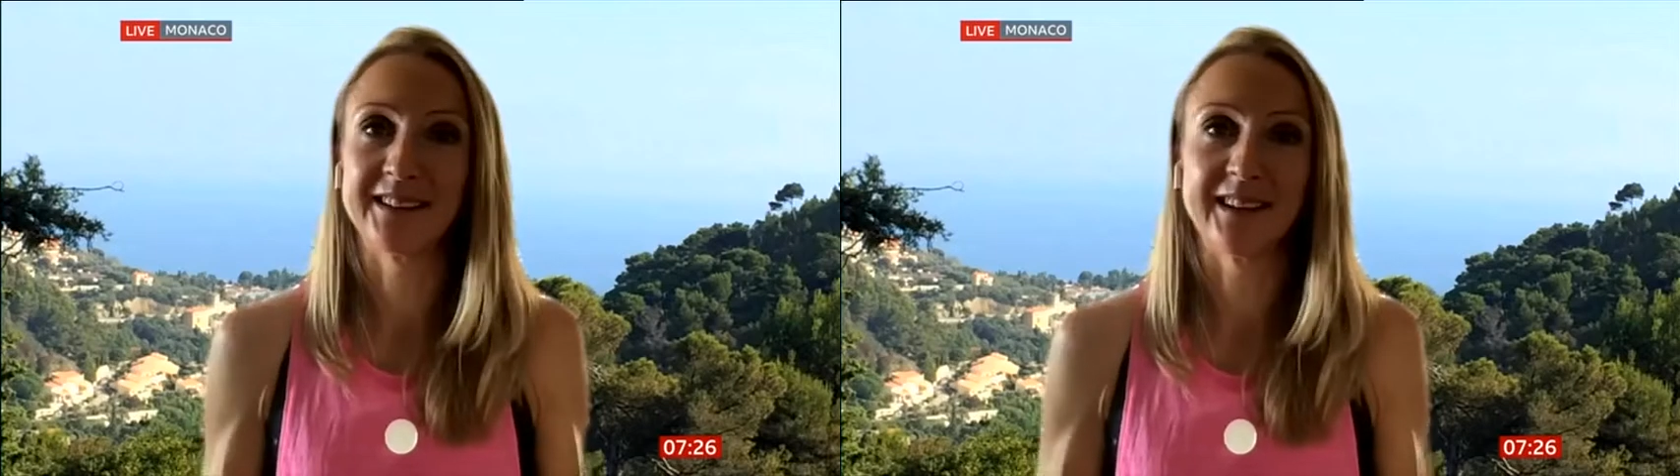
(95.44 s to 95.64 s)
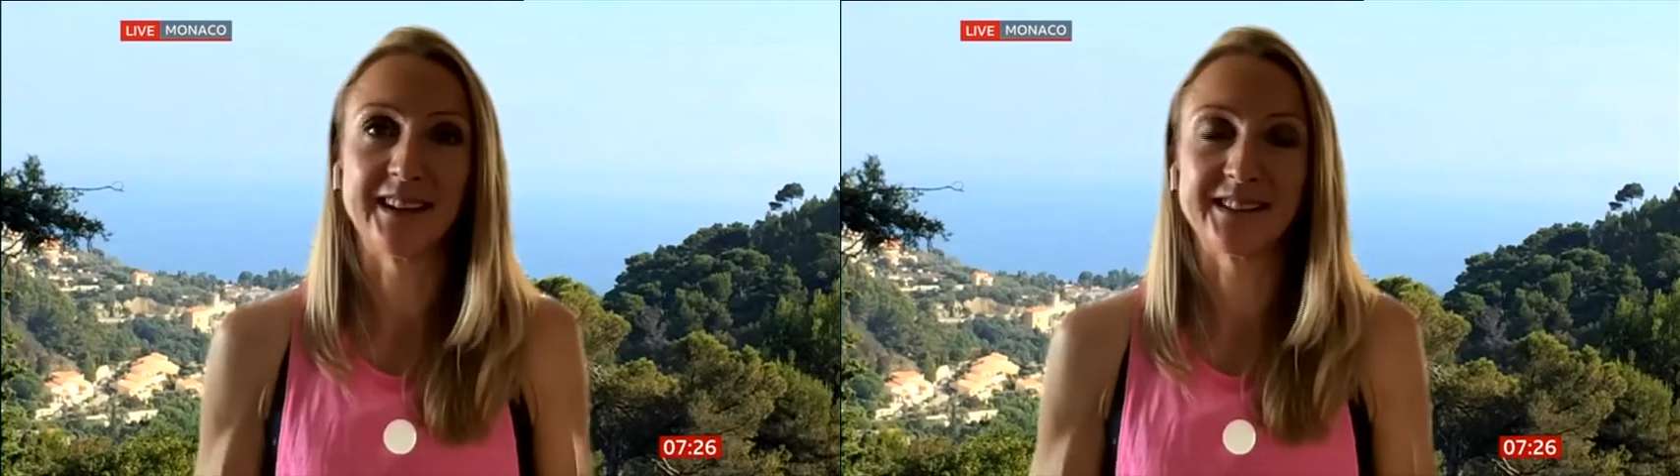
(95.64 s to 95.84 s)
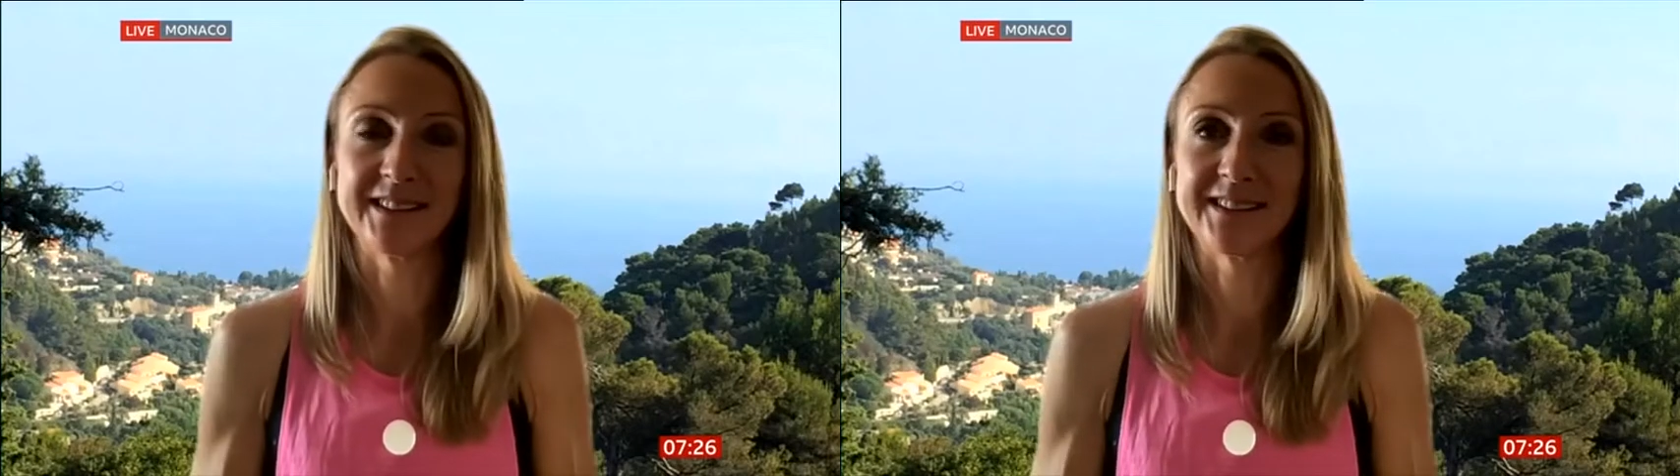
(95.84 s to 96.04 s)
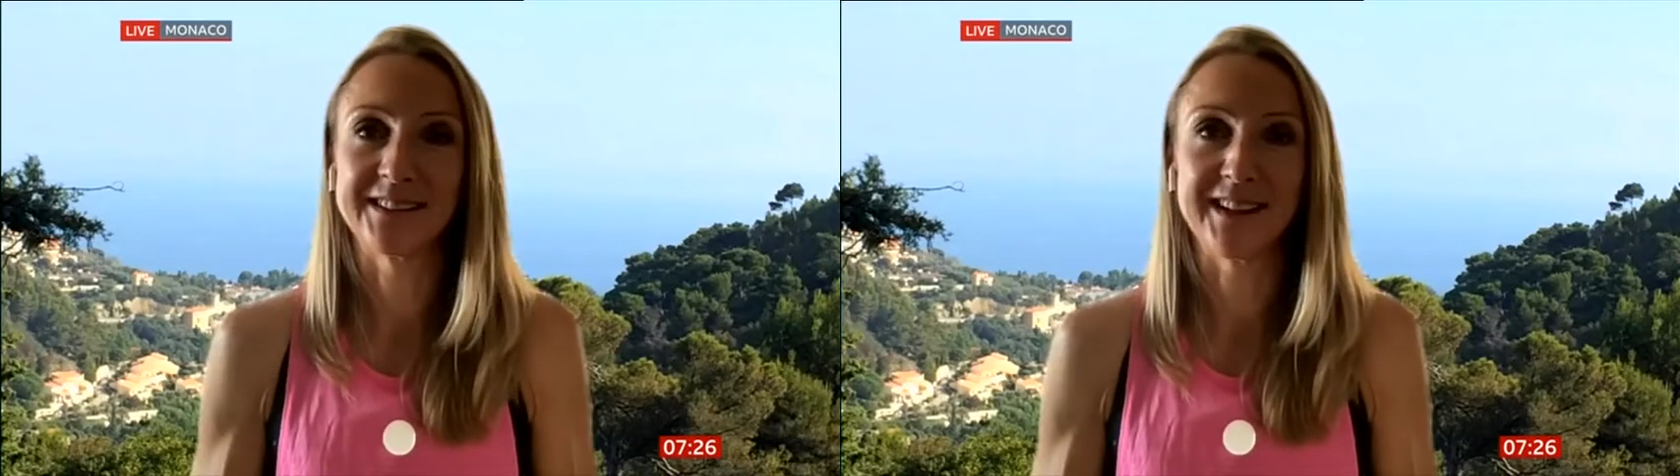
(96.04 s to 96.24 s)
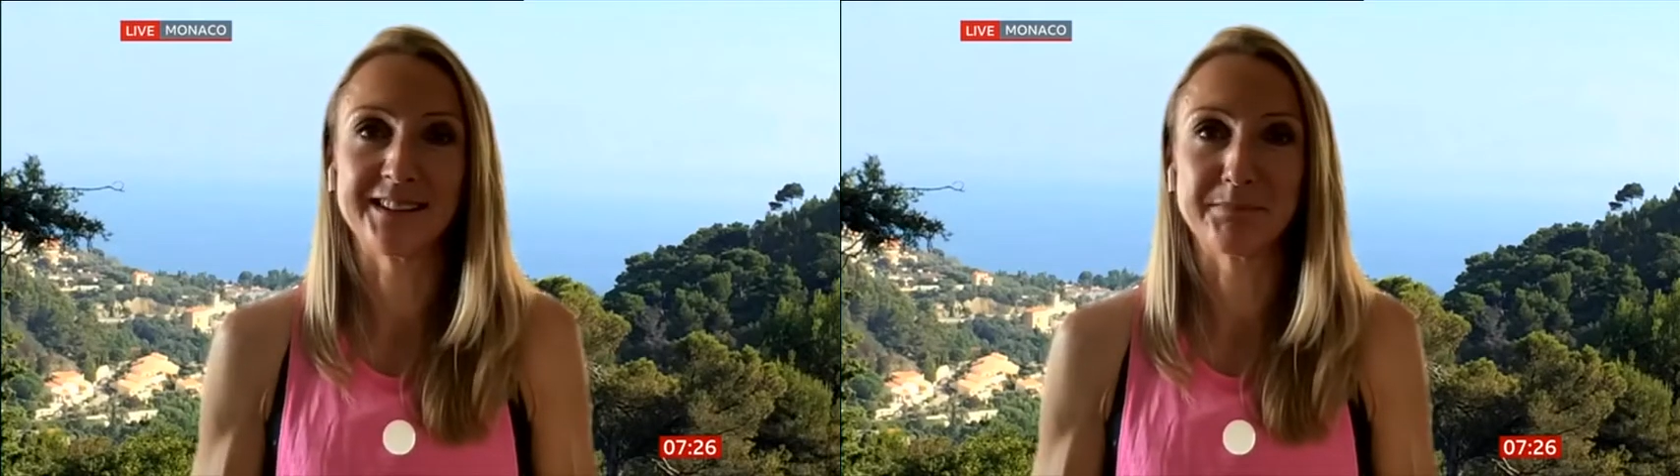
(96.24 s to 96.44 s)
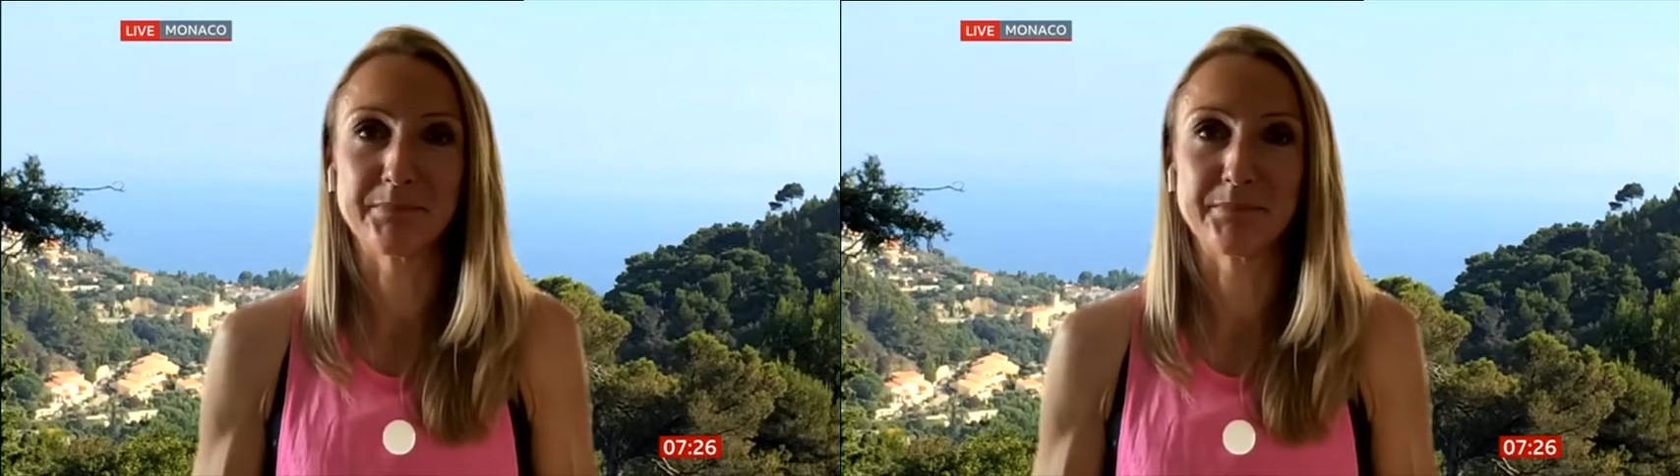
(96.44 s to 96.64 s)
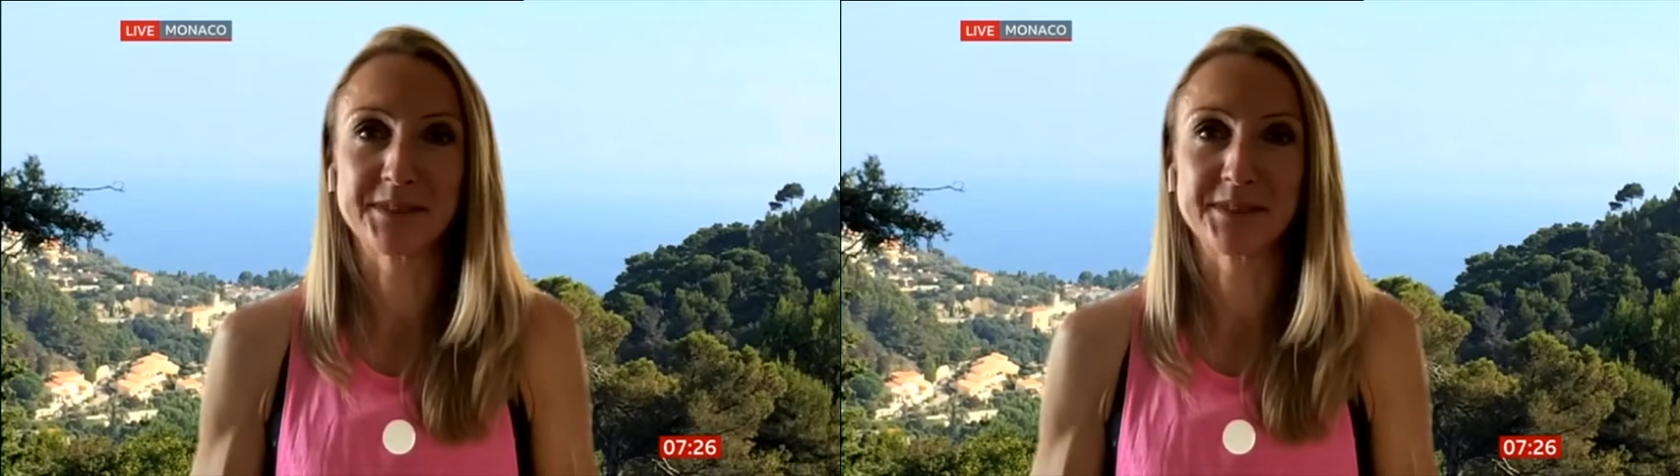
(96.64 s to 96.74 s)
as Lance has said,